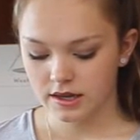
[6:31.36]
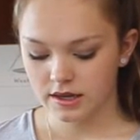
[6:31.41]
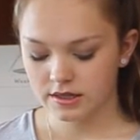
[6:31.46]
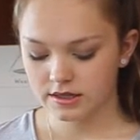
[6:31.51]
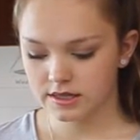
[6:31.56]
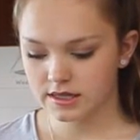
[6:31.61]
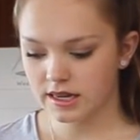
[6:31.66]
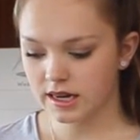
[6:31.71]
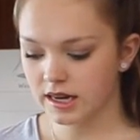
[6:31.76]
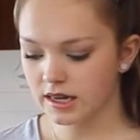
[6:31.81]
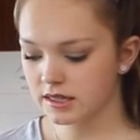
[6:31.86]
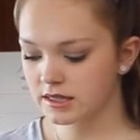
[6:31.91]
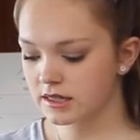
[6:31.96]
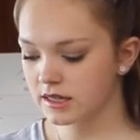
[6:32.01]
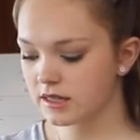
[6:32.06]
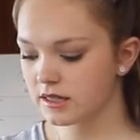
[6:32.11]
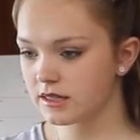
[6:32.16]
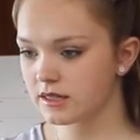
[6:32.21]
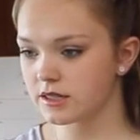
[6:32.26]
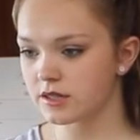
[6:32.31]
is cut
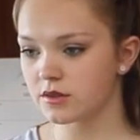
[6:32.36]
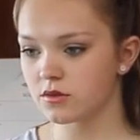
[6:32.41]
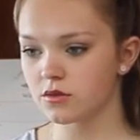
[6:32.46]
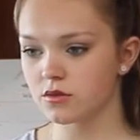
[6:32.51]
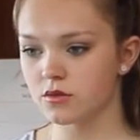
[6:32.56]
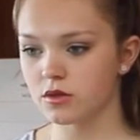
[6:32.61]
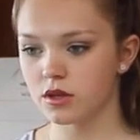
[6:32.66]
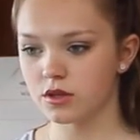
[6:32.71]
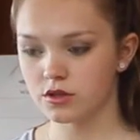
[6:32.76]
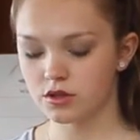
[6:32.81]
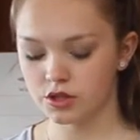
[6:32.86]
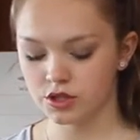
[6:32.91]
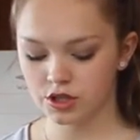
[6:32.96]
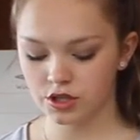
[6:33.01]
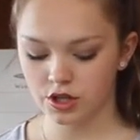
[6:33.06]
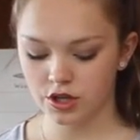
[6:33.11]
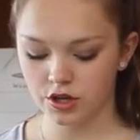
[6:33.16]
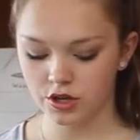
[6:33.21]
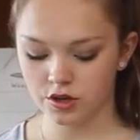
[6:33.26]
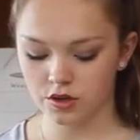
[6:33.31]
a little
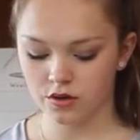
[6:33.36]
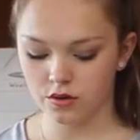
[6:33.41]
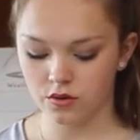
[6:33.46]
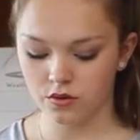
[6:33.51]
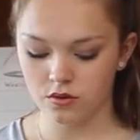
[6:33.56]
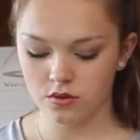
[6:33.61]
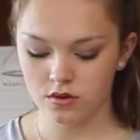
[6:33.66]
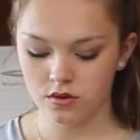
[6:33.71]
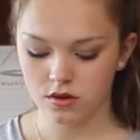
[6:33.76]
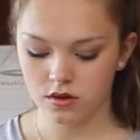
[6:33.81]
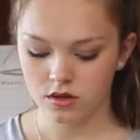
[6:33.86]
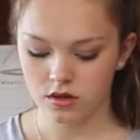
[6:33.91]
circle,